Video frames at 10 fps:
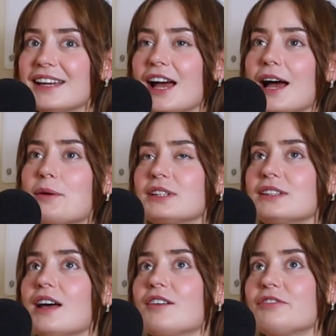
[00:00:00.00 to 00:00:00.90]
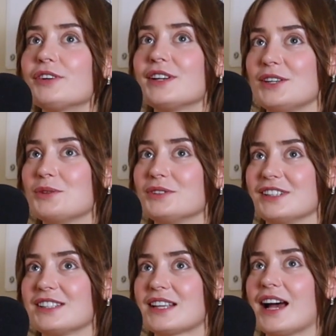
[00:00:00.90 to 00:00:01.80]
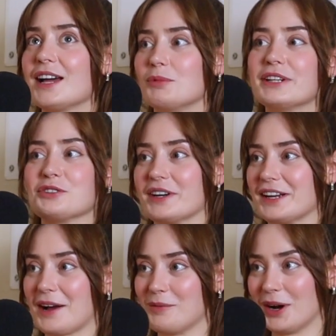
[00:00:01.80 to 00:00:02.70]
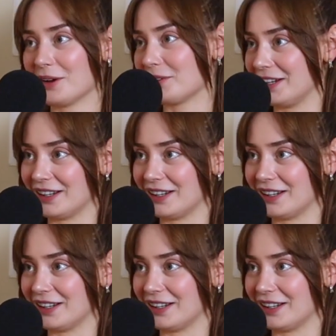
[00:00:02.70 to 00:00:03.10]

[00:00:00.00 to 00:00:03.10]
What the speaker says: I would love for you to decide what drink I want right